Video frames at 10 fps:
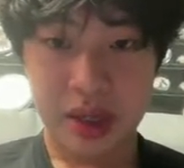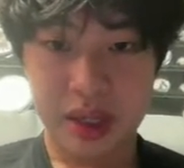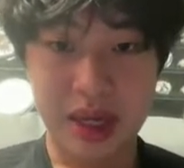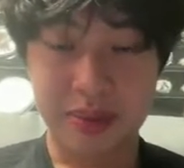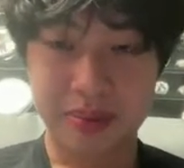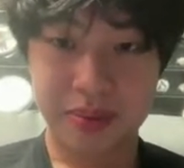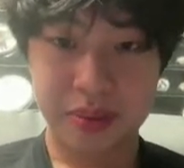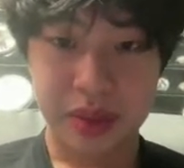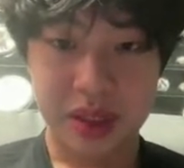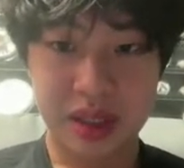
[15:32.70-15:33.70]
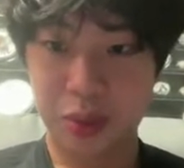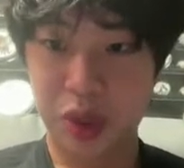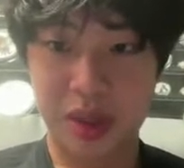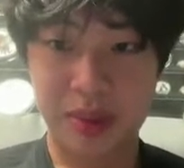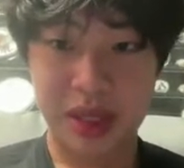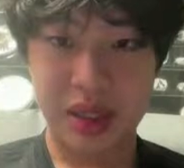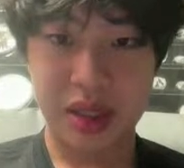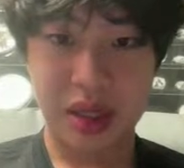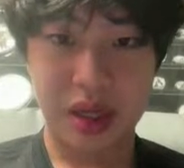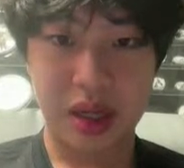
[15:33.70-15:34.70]
yeah, some recommended
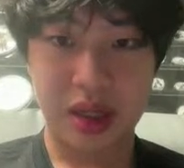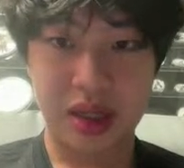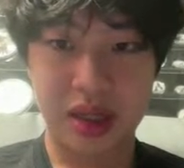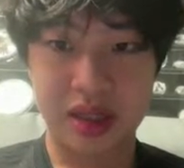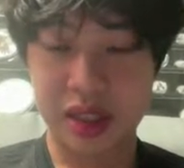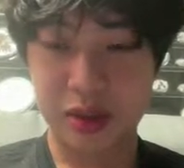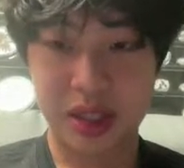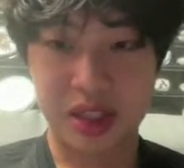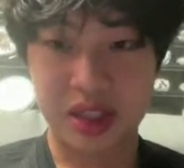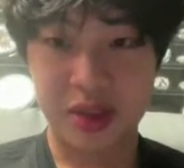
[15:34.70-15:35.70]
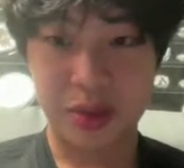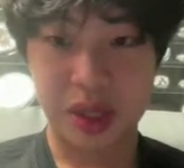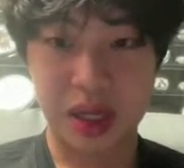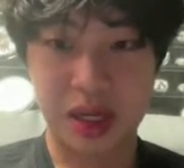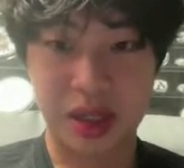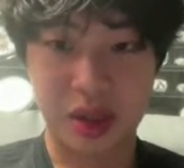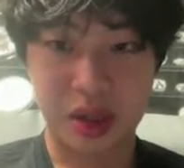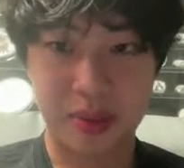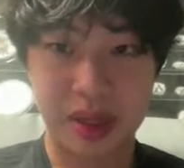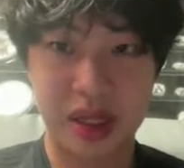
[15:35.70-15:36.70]
centralized exchange wallet are like
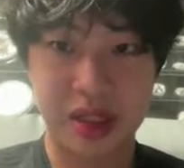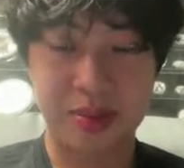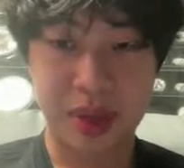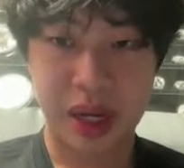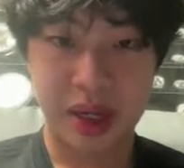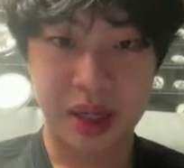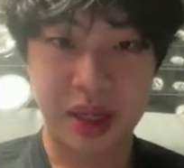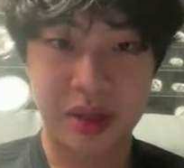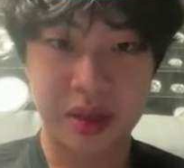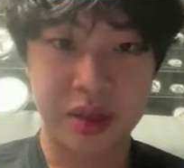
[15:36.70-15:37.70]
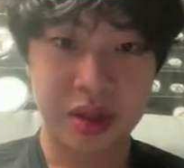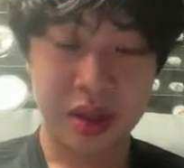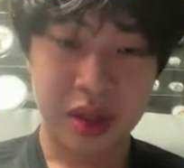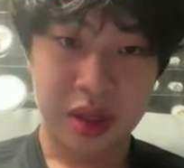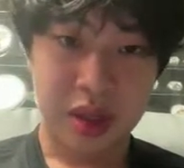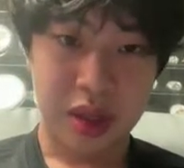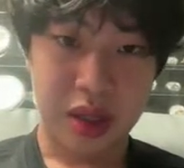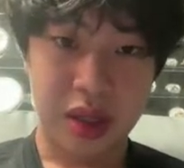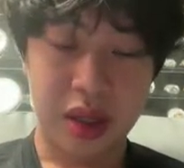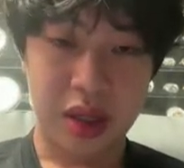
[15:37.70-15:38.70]
Coinbase, Binance,
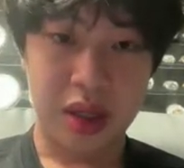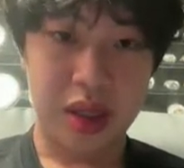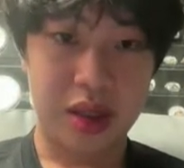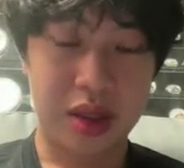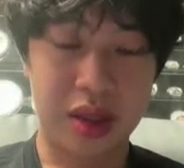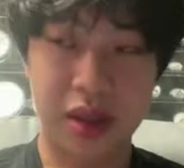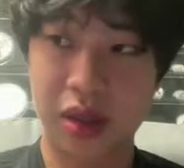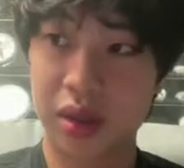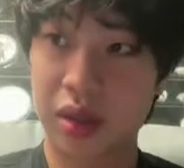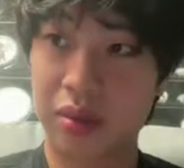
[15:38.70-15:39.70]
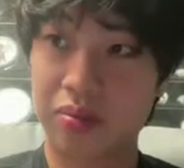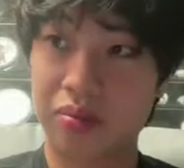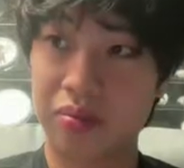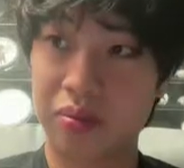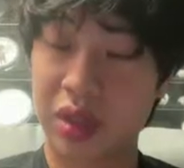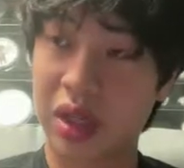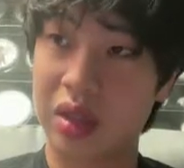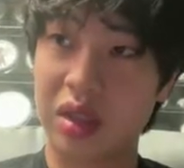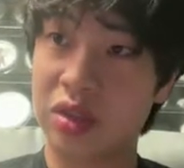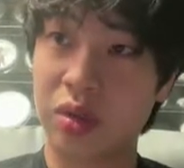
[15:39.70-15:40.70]
like yeah,
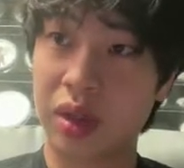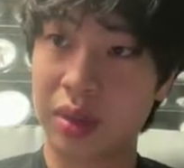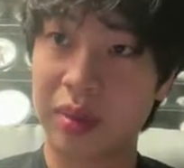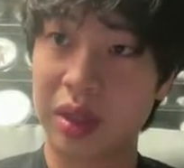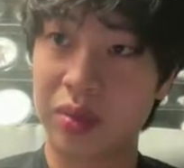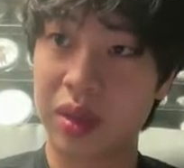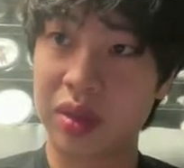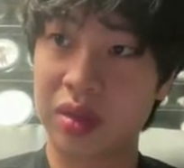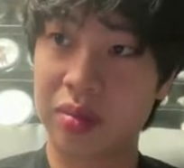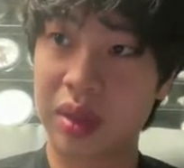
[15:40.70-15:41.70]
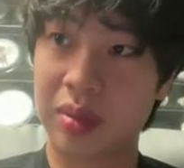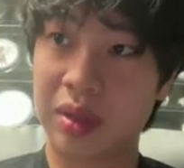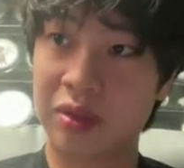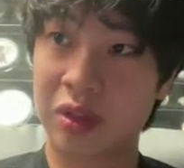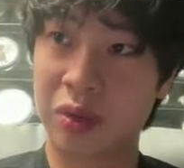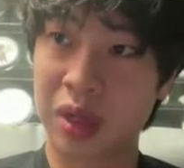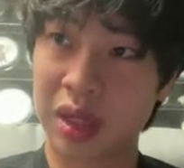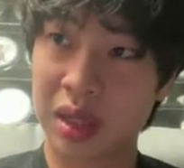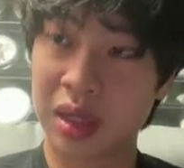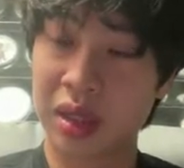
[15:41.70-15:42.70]
these two are the main ones. Maybe even
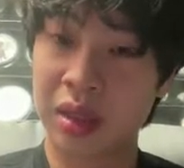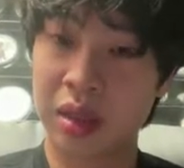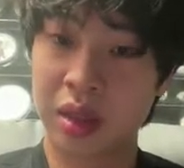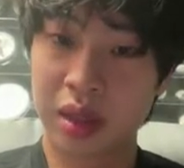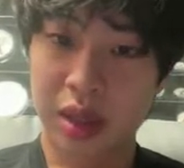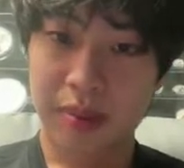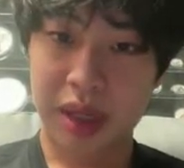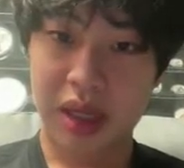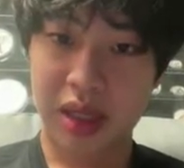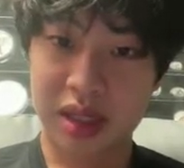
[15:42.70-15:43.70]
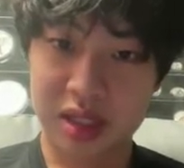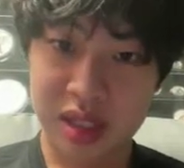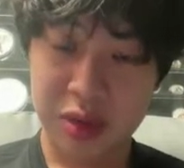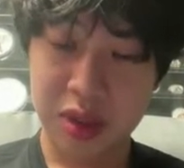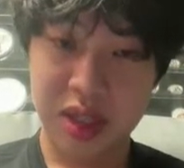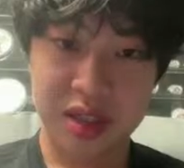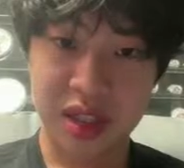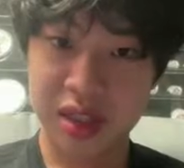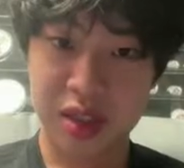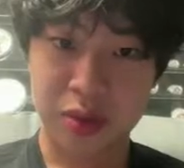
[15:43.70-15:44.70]
Kraken, but like decentralized
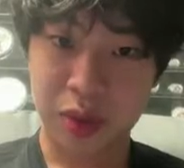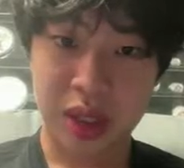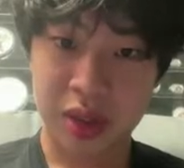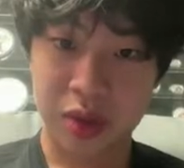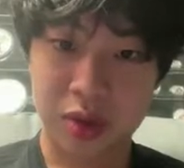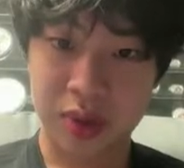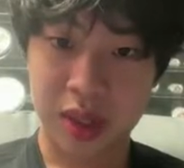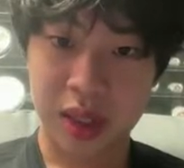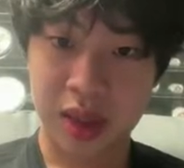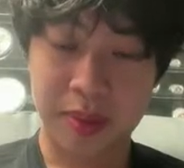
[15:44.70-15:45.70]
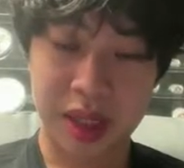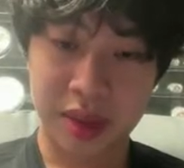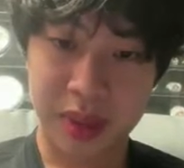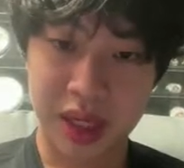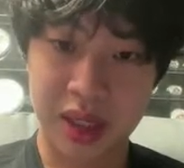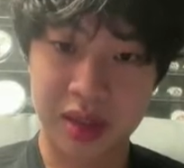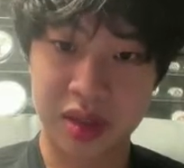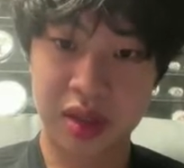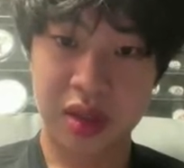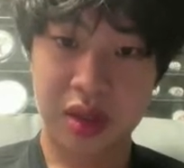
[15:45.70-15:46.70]
exchange is what I use right now. MetaMask,
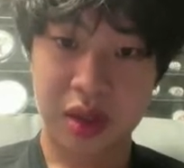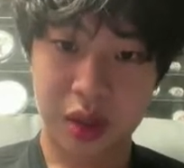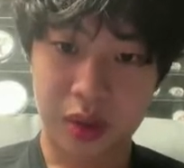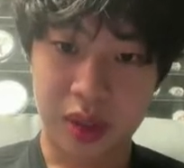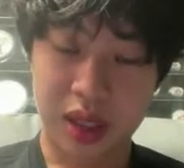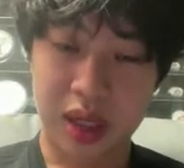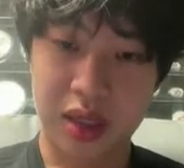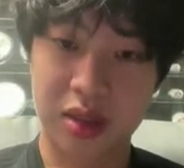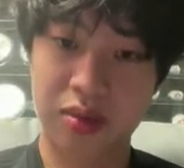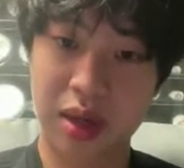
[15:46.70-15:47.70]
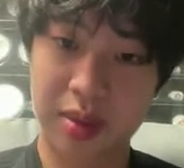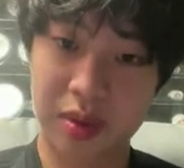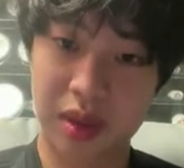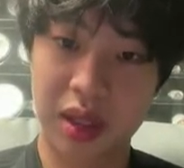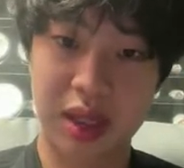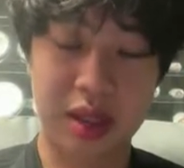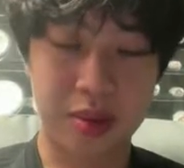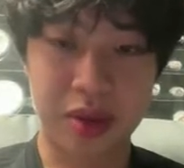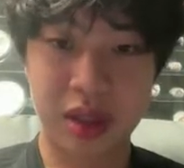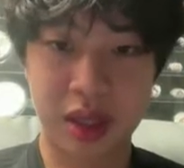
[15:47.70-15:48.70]
OKX, Ravi Wallet, the
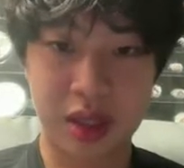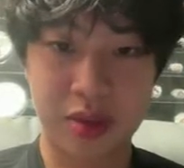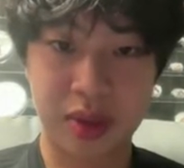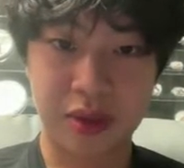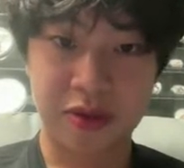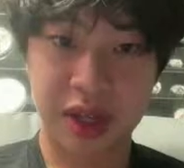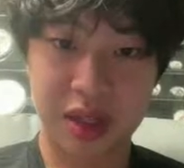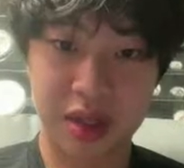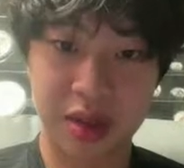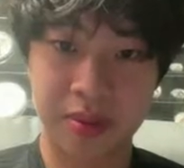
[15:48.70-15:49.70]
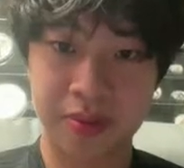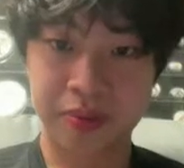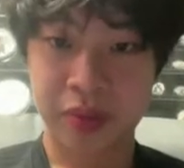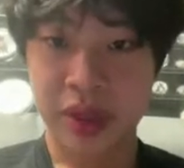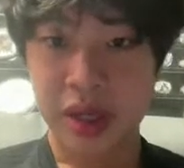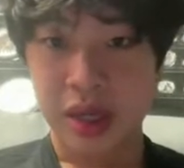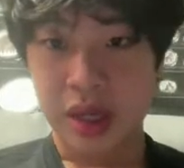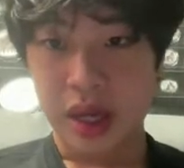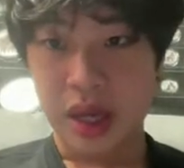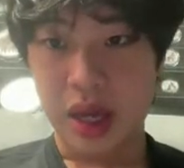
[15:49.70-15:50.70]
pretty nice one, Phantom.
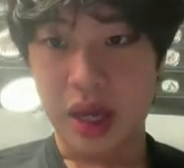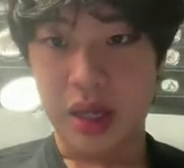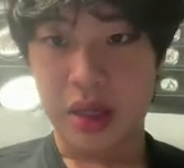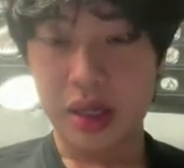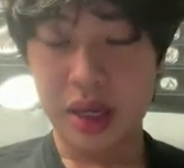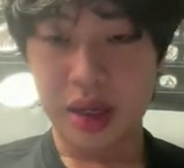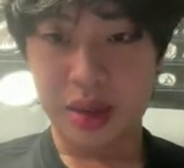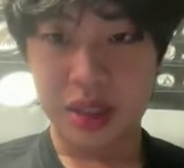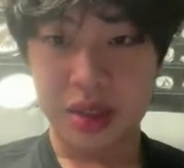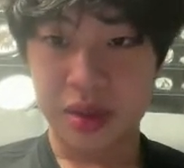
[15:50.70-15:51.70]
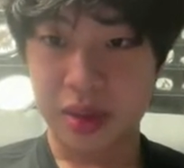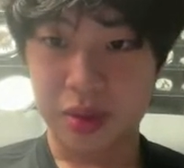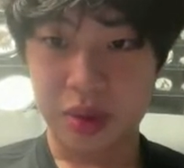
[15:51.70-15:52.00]
And yeah, just